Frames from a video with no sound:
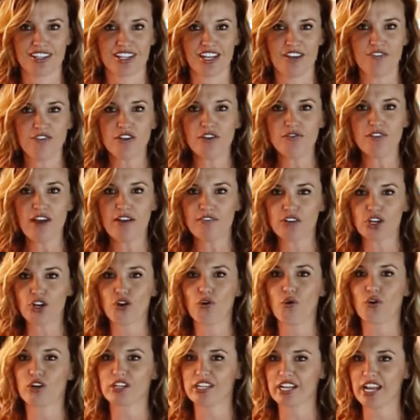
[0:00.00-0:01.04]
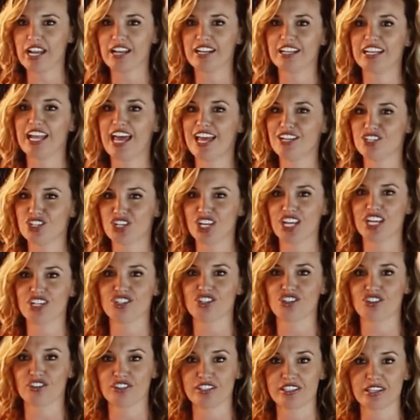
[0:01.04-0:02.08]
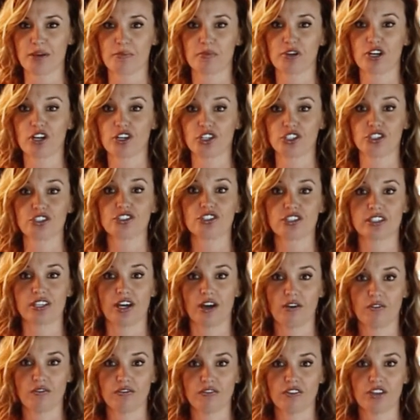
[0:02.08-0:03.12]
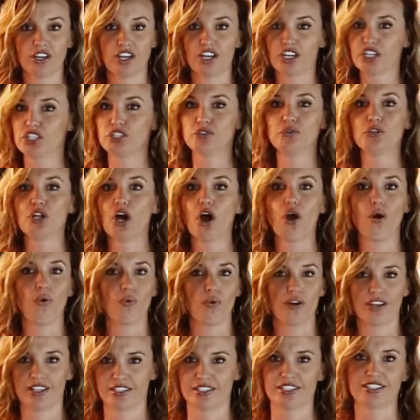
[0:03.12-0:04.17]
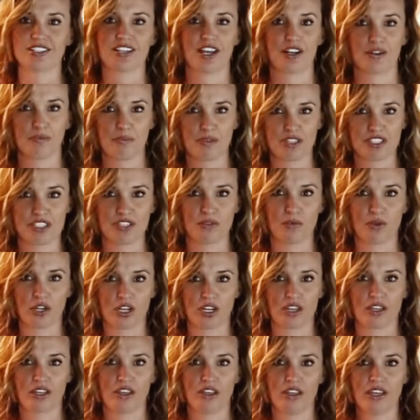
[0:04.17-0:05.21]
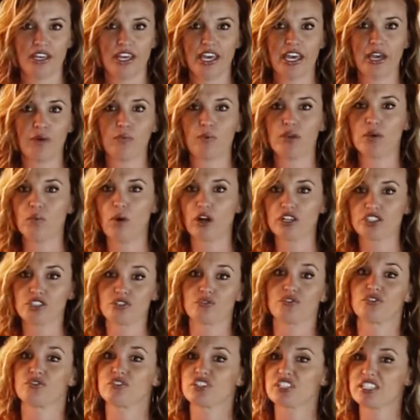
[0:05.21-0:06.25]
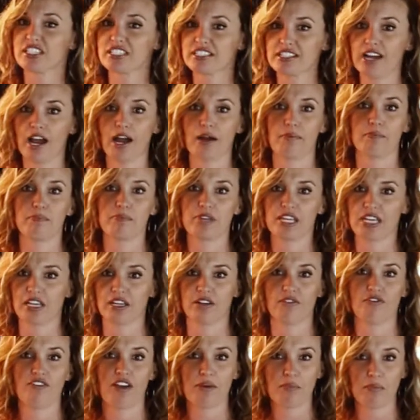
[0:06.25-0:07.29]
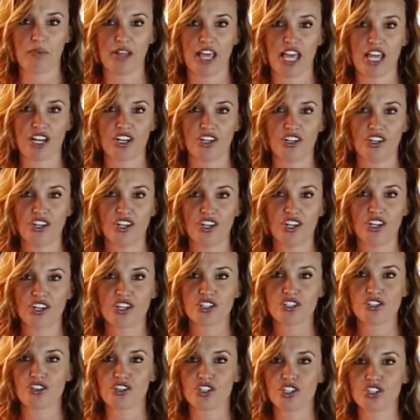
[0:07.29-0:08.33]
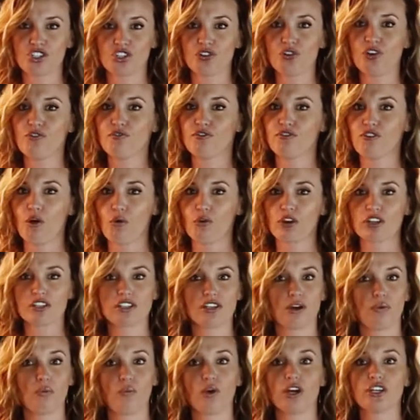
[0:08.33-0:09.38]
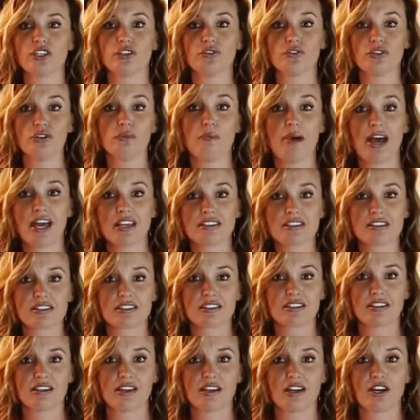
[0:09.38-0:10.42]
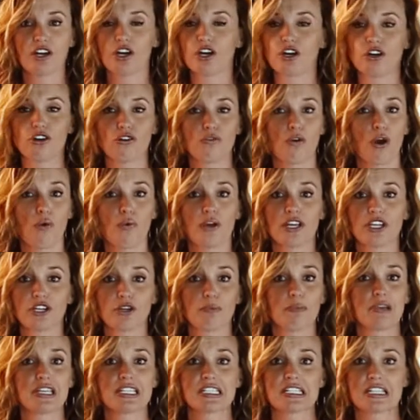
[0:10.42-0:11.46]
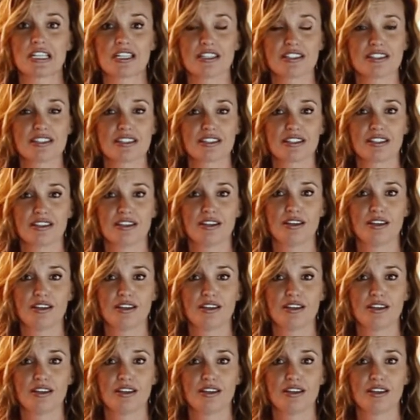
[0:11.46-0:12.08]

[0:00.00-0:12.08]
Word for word: If you've ever coordinated an educational seminar yourself, you know it's a ton of busy work. And we want you to stop being an event planner so that you can focus on what you do best, growing your business.